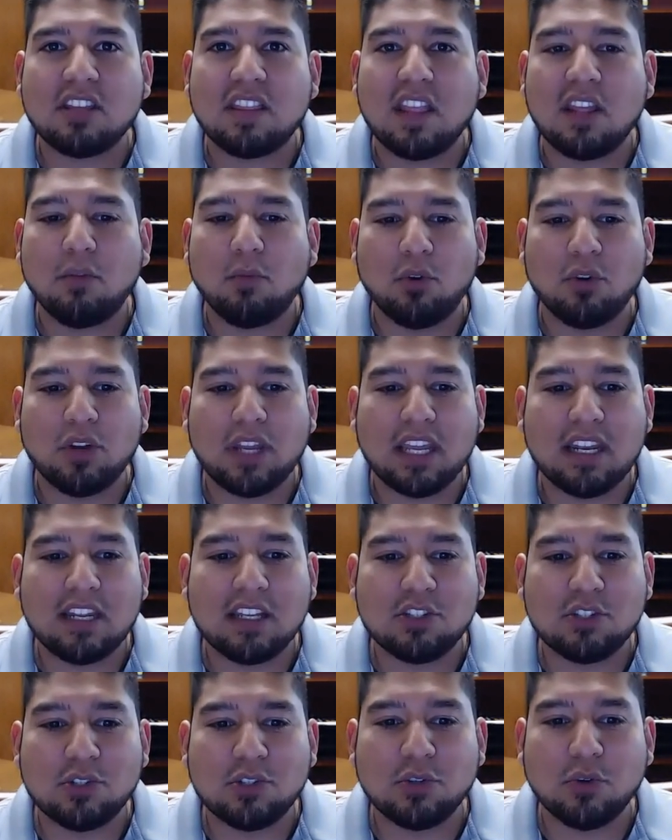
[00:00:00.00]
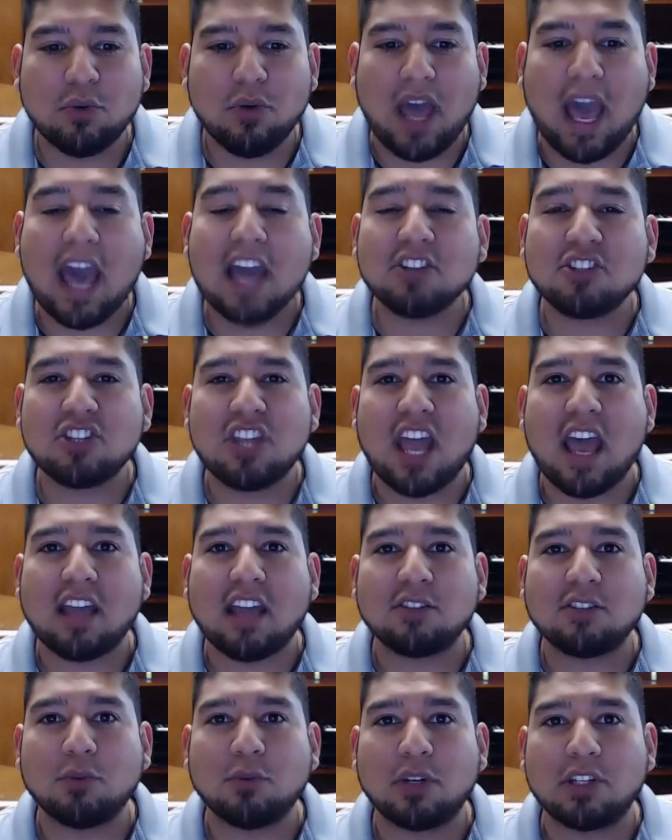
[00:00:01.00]
and then we'll get into
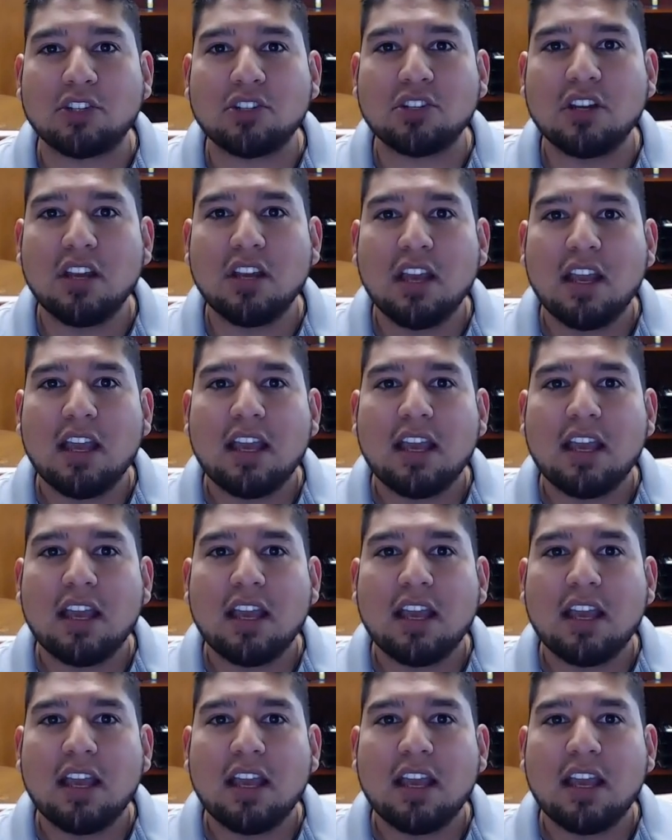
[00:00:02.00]
hashtags, which